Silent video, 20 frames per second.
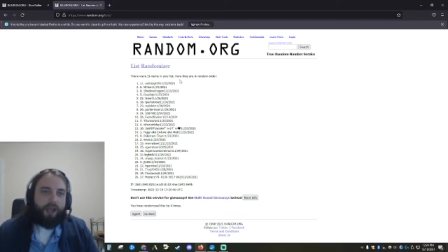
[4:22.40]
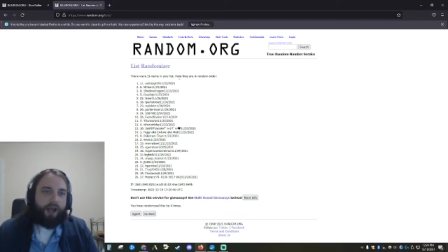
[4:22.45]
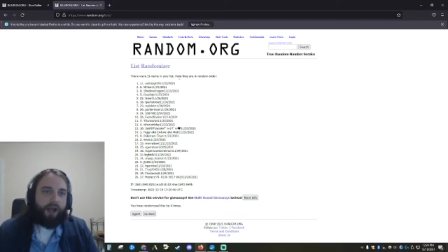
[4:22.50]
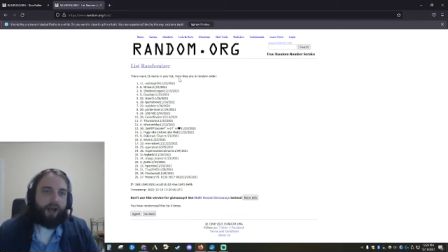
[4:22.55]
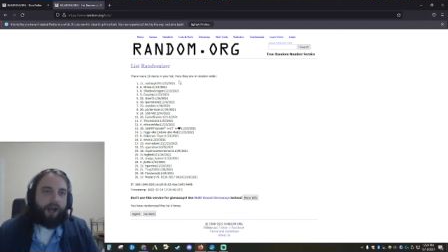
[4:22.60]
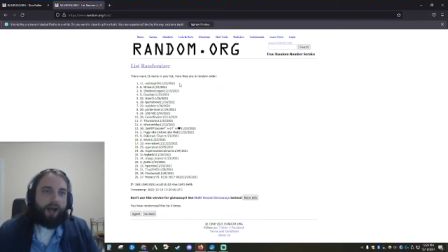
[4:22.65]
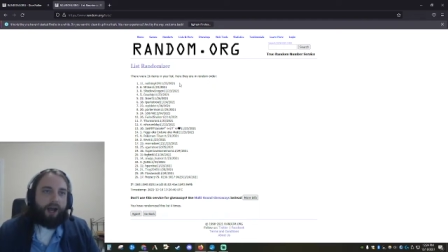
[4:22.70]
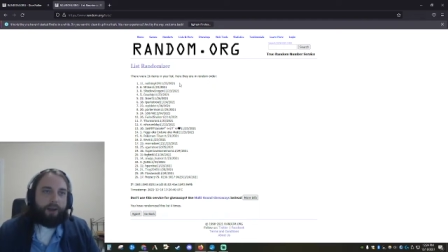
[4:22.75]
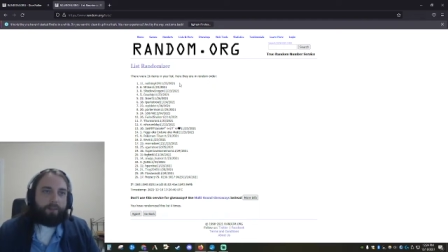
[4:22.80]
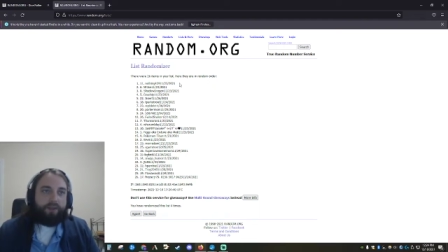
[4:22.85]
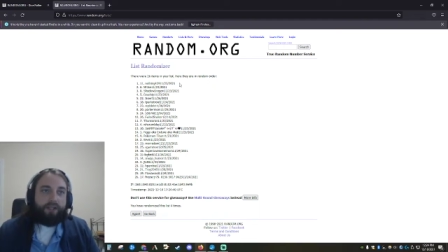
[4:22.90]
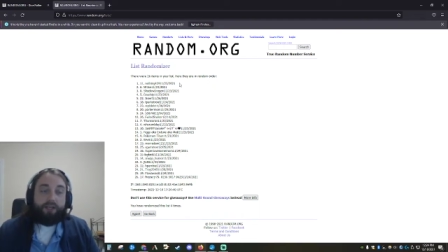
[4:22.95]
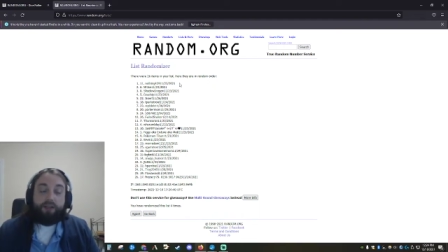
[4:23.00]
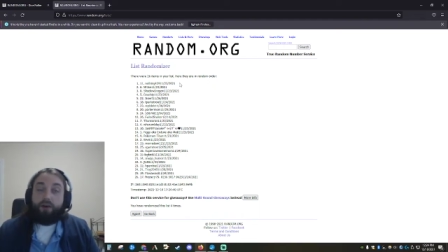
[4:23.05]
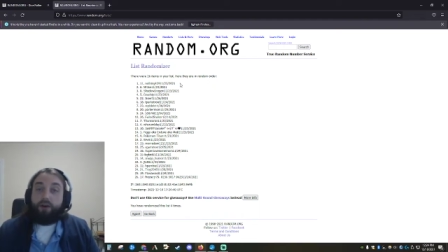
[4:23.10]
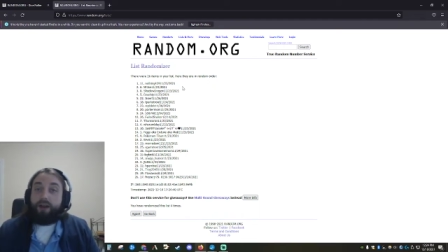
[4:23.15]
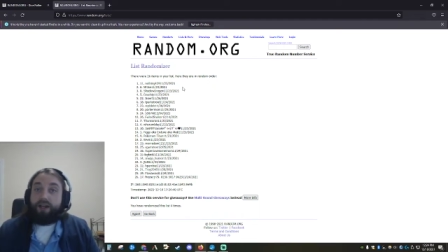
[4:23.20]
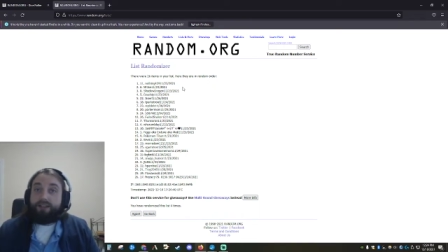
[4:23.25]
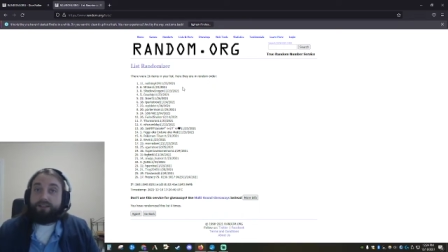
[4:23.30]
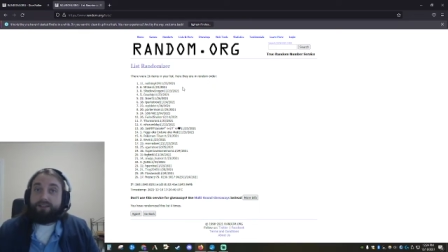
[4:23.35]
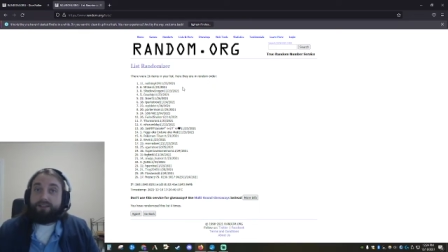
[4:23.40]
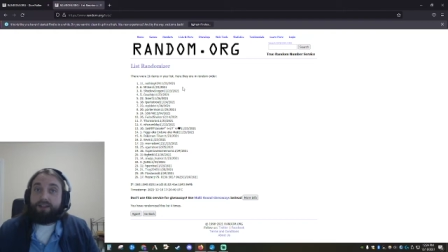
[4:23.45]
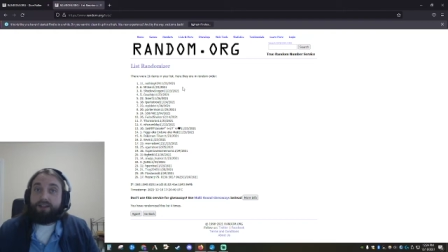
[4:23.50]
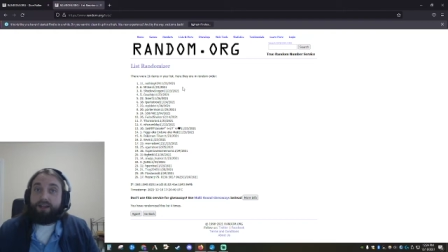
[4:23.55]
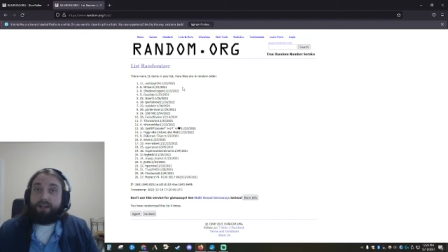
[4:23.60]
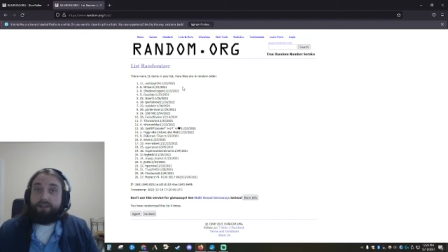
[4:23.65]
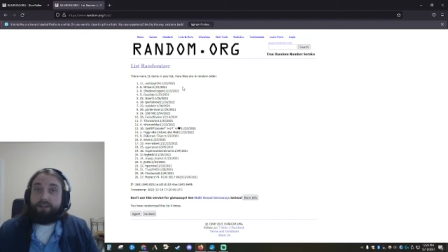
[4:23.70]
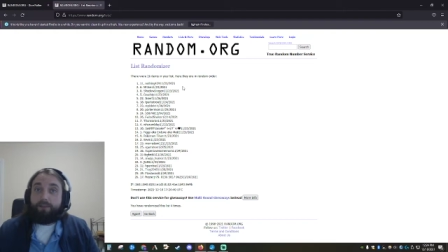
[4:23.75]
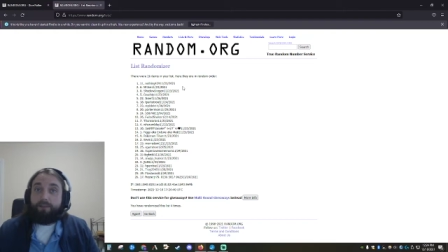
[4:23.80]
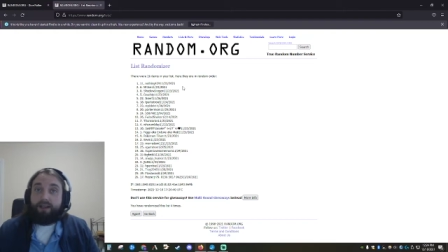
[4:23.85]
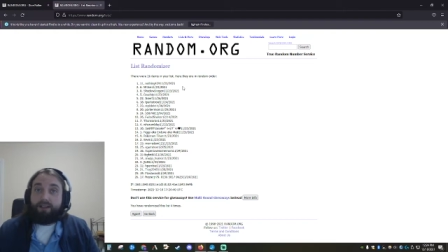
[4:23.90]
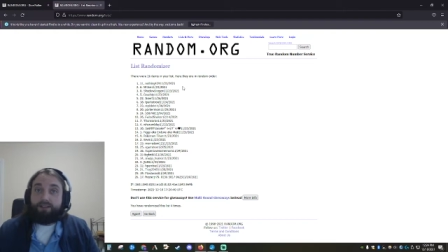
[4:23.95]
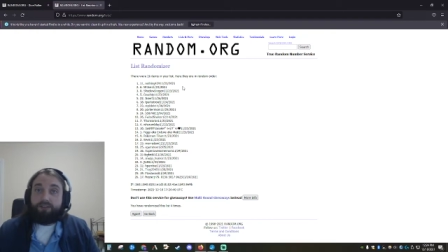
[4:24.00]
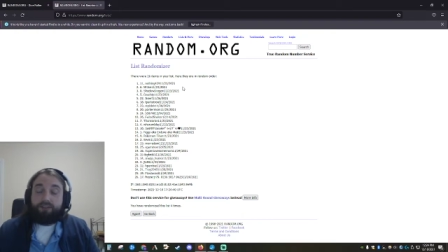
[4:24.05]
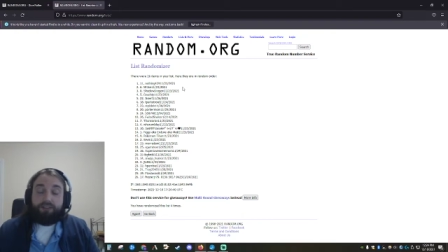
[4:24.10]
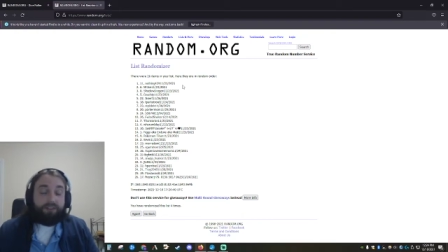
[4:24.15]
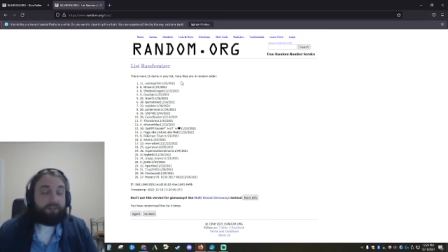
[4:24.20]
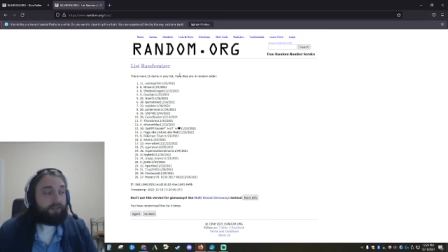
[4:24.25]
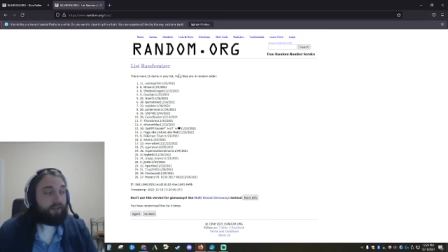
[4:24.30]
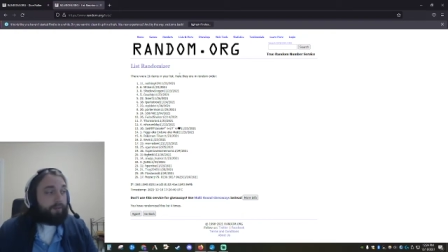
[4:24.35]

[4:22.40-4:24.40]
Uh, I'm going to go ahead and send out the messages.